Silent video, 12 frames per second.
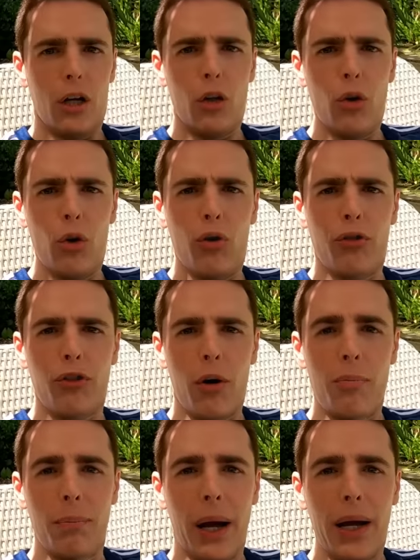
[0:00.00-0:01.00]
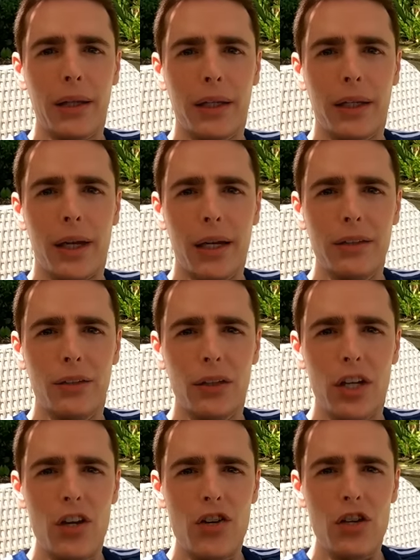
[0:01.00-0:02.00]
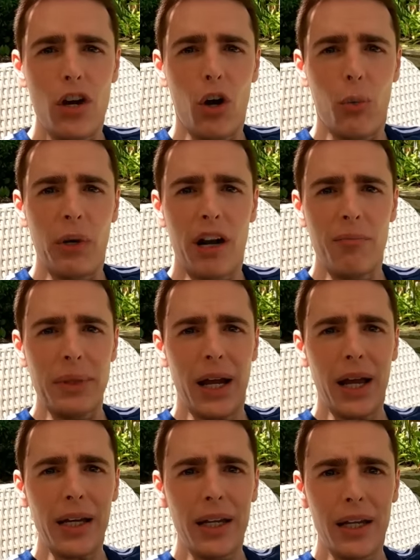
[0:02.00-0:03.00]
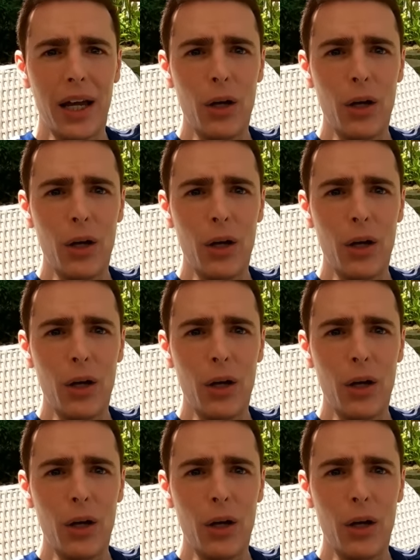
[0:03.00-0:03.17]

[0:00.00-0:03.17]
Hello from Bali, Indonesia, where I've been hanging